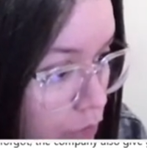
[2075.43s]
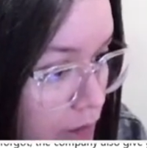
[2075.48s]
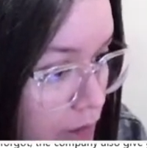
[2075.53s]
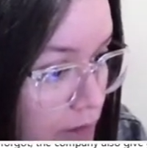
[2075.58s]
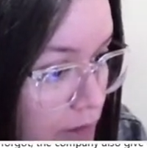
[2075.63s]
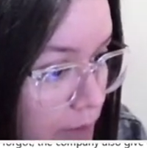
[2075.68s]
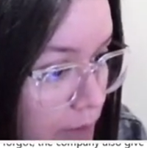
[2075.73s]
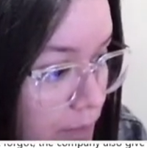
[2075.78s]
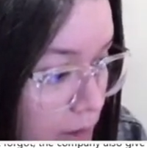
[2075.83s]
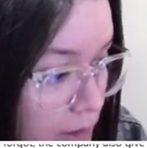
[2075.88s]

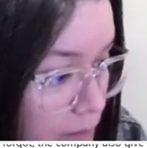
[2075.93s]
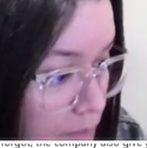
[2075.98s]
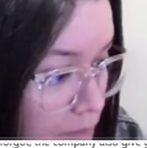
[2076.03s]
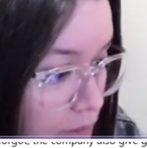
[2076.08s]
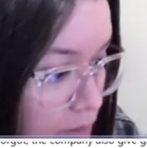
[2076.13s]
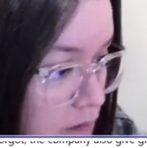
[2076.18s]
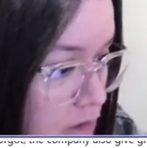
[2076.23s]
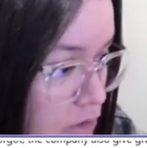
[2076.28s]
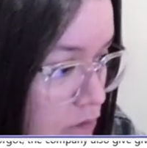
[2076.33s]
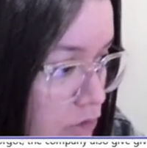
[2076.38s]
oh, and the
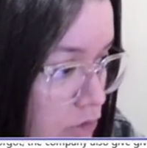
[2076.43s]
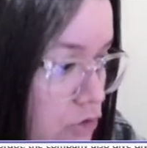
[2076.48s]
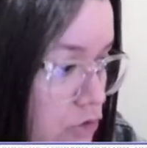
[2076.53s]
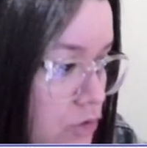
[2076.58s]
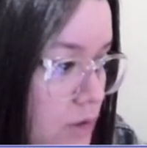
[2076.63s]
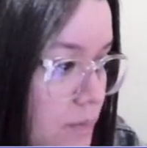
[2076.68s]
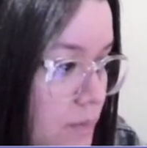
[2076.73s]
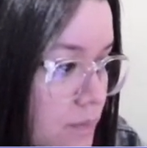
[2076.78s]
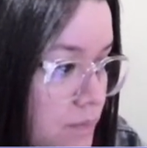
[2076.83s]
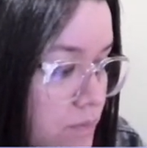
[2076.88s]
payment
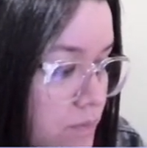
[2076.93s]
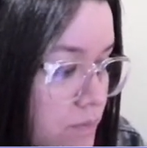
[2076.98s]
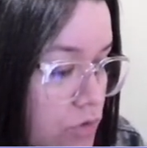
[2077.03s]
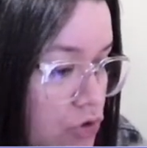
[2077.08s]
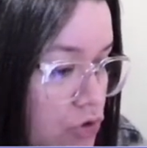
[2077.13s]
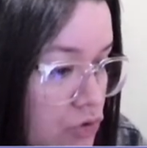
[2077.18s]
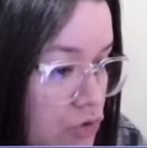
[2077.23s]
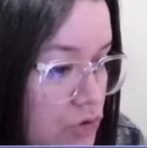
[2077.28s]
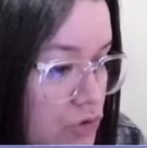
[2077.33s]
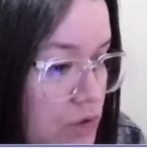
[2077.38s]
here, you
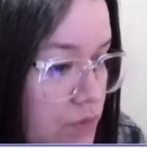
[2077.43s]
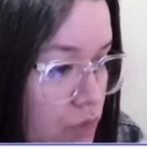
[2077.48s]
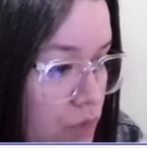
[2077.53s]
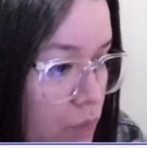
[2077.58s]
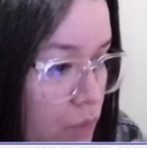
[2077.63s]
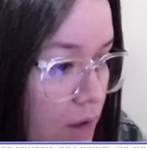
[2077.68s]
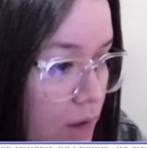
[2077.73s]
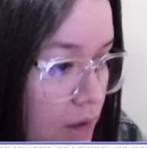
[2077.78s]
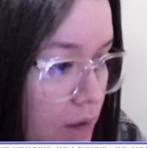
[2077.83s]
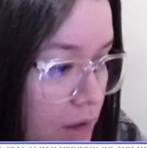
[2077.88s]
can
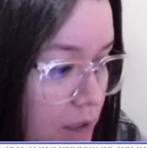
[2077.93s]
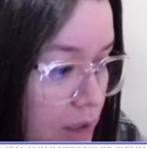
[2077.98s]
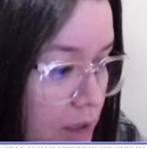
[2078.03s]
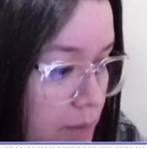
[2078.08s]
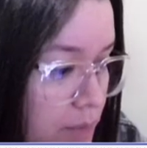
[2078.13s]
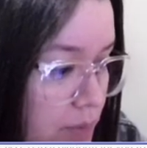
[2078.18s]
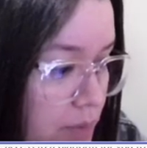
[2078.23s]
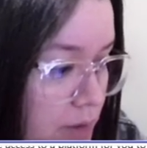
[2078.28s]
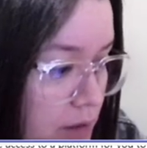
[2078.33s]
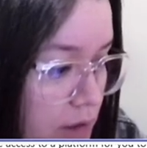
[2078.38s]
choose if you
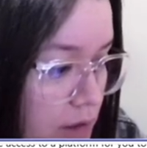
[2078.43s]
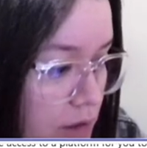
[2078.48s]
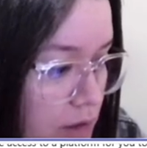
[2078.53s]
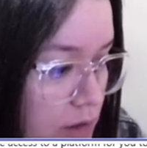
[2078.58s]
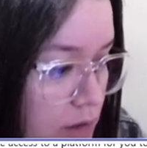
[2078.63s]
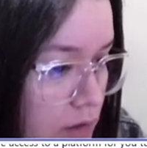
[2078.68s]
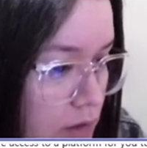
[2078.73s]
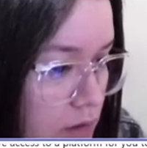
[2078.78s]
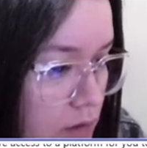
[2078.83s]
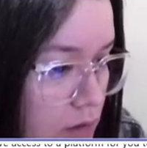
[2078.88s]
want to get
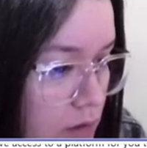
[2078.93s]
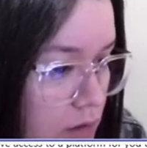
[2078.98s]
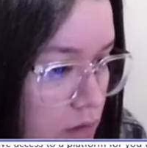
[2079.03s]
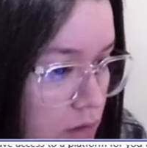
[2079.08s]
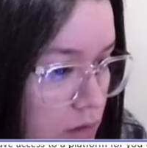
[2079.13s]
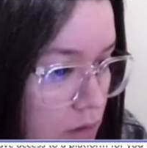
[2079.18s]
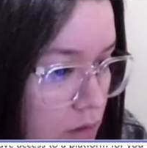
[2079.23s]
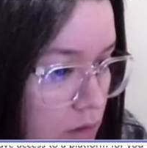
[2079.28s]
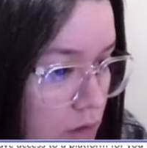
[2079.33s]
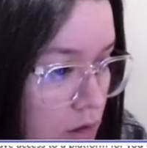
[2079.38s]
paid
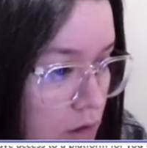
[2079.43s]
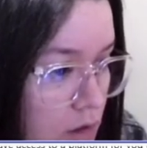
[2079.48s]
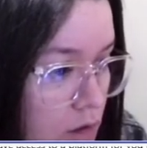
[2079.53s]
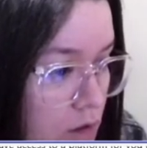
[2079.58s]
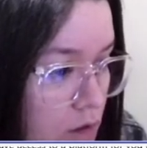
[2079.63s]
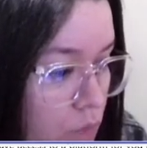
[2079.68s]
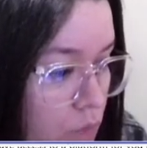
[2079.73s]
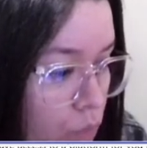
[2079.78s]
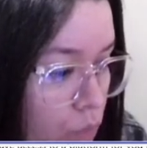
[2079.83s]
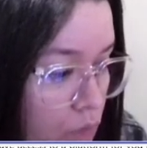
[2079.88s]

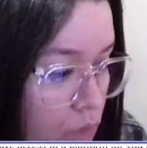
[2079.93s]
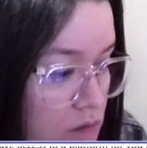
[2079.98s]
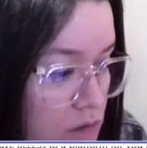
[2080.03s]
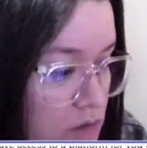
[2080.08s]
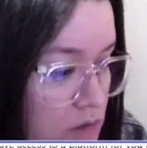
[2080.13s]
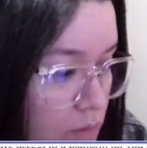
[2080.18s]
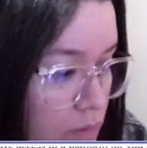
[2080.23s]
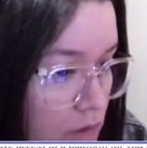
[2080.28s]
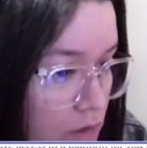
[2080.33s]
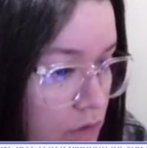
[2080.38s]

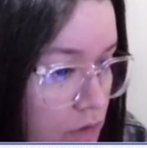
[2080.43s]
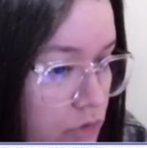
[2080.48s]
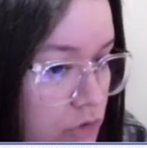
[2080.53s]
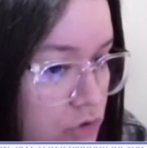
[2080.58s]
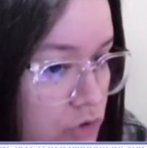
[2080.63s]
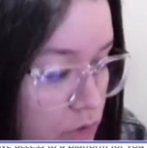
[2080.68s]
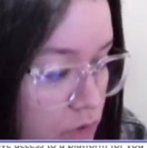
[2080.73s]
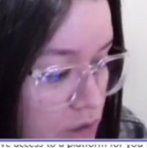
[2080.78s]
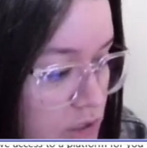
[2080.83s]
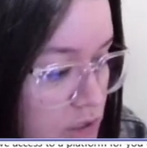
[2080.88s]
once a
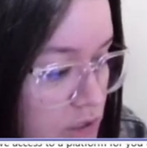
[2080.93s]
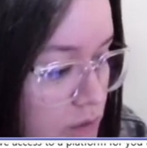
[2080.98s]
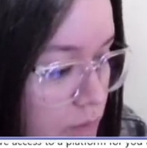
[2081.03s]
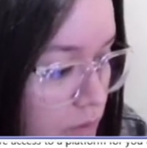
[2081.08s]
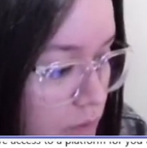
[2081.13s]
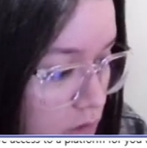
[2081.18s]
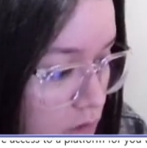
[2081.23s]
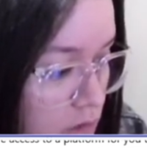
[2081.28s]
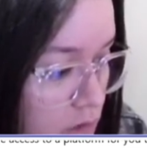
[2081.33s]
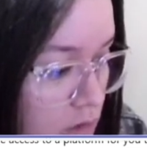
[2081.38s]
month or
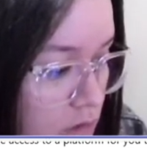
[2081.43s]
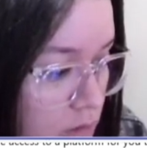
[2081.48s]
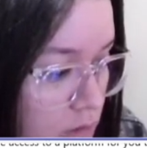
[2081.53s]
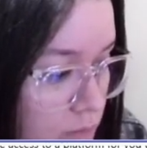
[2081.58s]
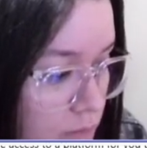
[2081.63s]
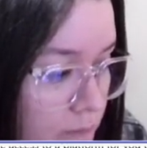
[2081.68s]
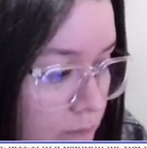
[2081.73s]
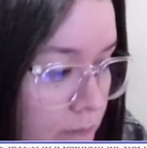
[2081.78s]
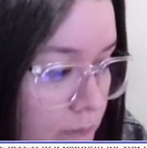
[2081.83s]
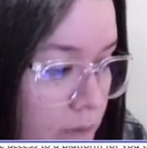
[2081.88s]
twice a
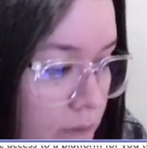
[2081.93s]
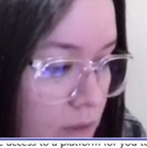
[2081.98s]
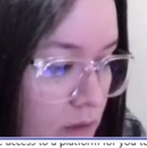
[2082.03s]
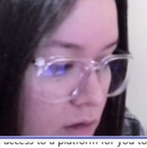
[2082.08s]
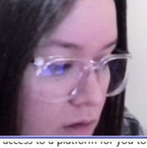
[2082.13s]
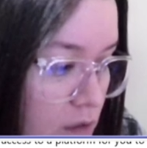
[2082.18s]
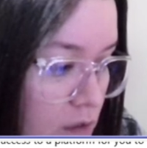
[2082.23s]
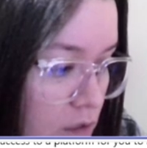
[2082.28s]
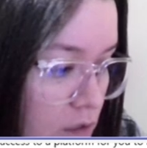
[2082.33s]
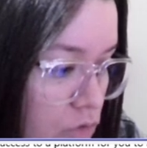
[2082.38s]
month.
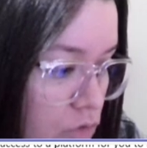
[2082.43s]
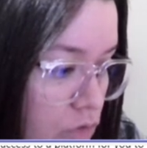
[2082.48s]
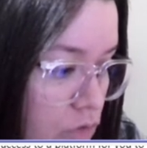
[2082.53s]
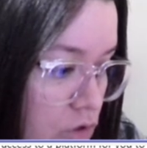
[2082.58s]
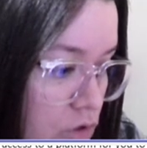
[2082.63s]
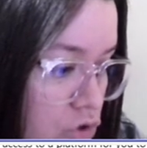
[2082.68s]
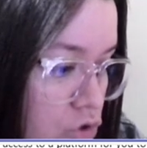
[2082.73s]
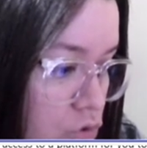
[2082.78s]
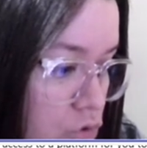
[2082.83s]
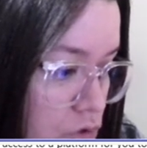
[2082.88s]

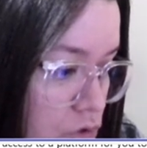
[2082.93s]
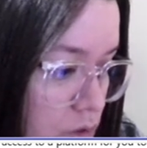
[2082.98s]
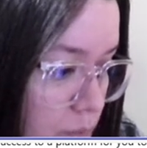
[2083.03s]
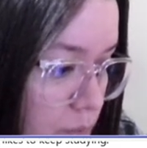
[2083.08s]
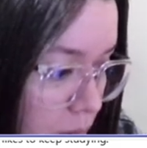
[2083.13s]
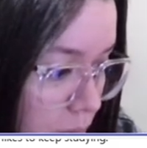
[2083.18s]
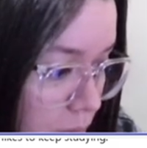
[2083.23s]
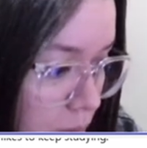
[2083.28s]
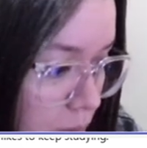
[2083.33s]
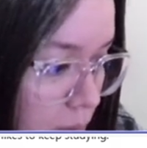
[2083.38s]
And you can
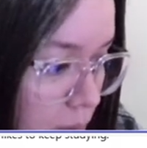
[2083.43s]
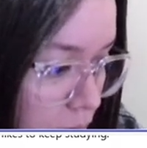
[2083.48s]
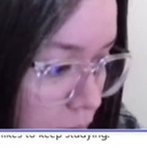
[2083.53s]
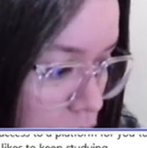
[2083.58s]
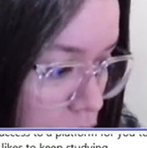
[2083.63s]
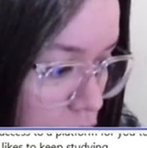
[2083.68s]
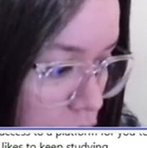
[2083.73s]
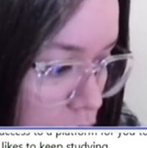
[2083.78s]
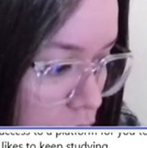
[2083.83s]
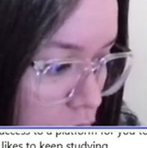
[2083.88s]
choose the
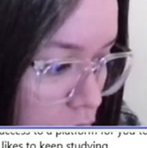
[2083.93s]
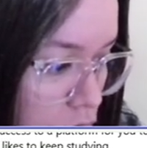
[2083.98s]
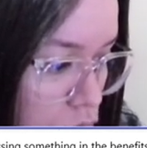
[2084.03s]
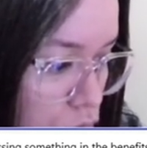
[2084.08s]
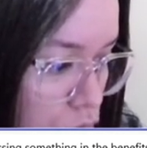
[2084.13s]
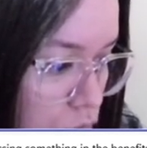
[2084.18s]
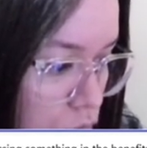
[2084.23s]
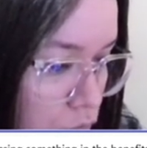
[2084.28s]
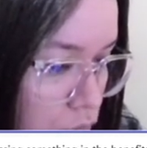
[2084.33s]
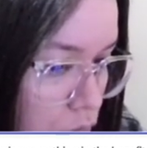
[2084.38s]
payment
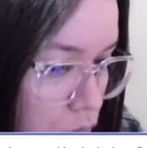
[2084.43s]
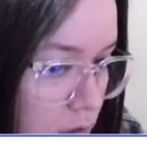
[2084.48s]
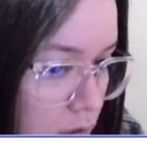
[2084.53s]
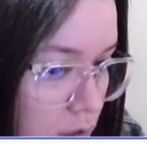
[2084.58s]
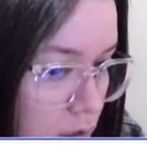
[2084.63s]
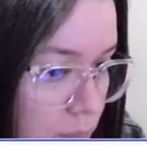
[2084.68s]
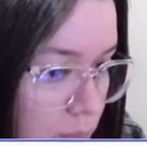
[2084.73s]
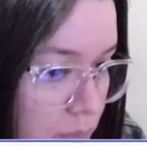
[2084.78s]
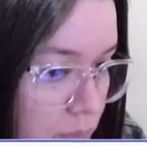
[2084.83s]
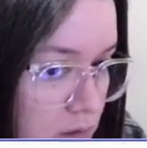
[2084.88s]
method, either if
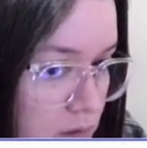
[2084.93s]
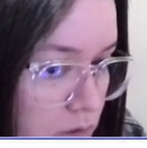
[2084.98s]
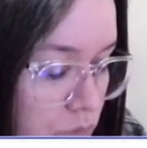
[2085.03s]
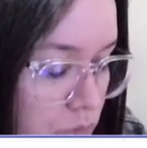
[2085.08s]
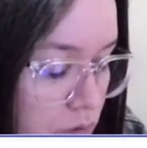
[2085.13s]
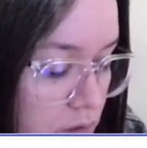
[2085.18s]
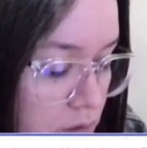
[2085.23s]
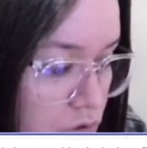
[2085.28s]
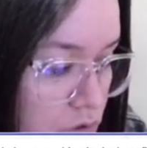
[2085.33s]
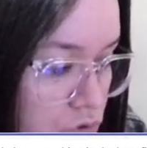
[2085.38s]
you want to get
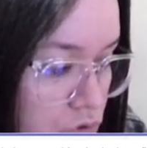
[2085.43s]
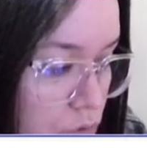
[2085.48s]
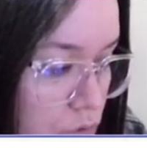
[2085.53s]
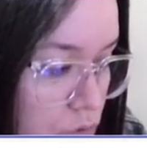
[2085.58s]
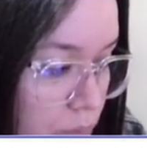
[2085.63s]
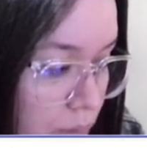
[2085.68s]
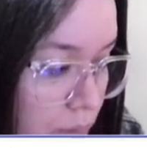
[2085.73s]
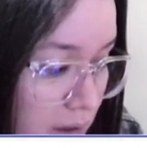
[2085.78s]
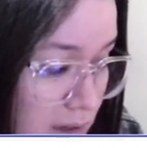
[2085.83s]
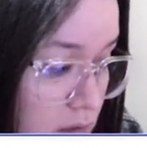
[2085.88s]
paid
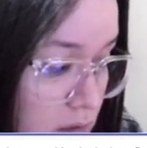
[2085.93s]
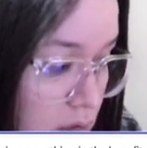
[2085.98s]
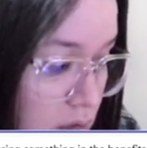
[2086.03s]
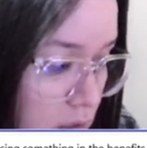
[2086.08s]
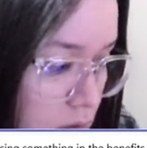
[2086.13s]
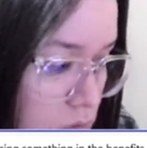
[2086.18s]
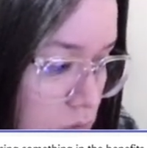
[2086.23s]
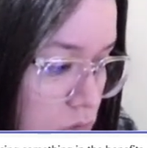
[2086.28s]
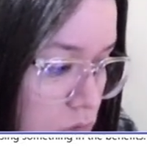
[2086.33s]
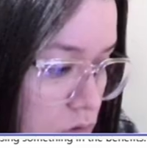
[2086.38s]
directly to your
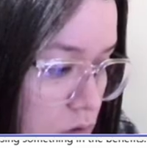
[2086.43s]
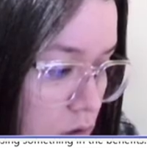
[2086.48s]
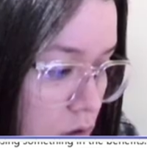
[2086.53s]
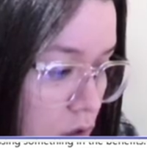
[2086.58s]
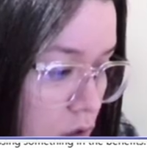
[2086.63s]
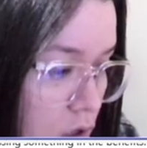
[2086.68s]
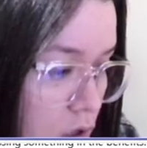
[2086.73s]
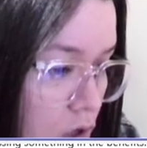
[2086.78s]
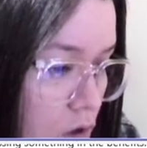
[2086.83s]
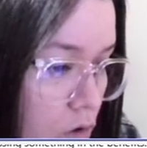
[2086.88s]
bank account,